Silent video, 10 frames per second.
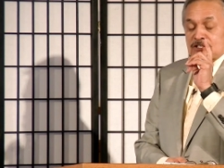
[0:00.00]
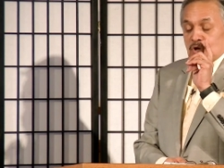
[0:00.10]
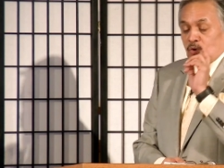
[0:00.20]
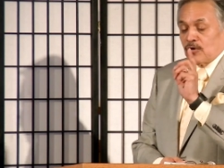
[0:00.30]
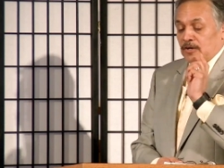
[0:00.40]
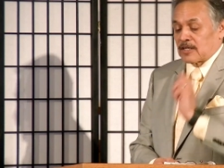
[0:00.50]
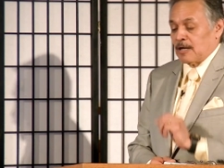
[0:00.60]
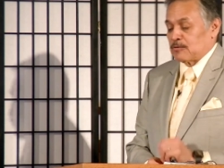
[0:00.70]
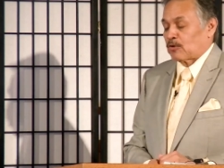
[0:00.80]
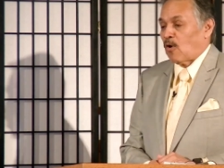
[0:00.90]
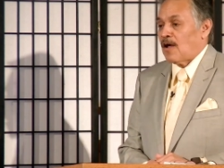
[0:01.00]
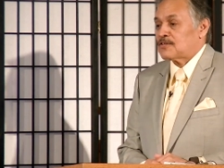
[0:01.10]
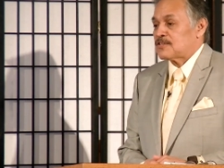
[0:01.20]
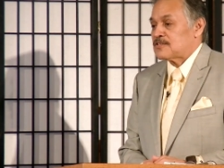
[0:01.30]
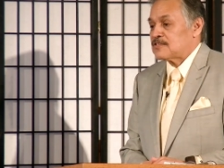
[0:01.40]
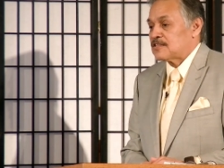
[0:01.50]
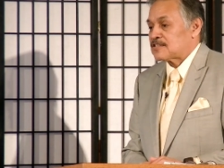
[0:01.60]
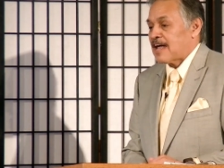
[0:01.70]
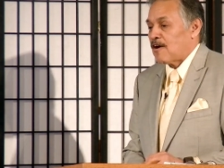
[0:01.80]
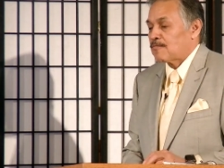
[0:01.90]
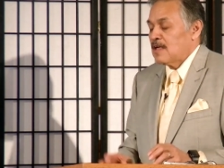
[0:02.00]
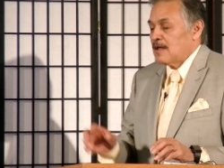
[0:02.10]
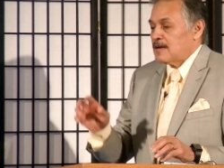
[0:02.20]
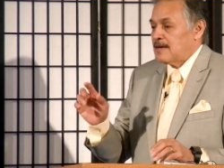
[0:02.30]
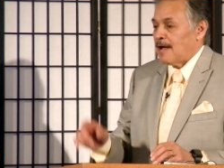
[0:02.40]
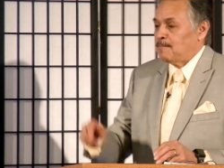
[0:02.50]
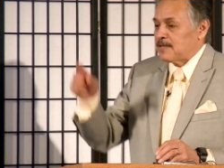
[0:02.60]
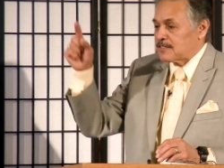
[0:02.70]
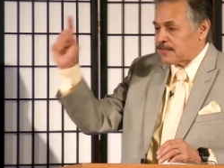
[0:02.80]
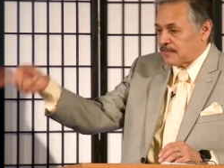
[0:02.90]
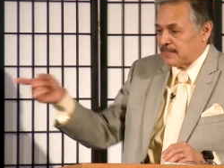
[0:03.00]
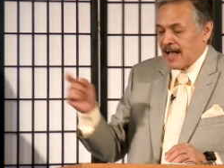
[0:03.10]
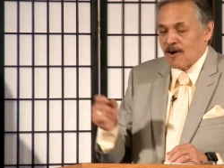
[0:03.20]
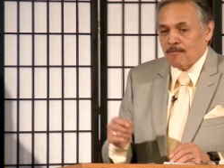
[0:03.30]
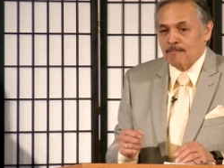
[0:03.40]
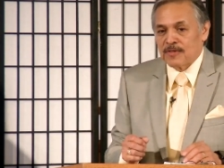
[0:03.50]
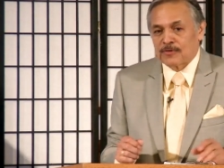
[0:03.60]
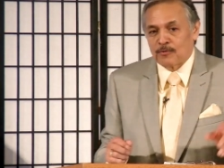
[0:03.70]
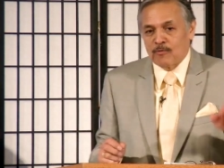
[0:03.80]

solar eclipse crosses this town, not because of the town, but the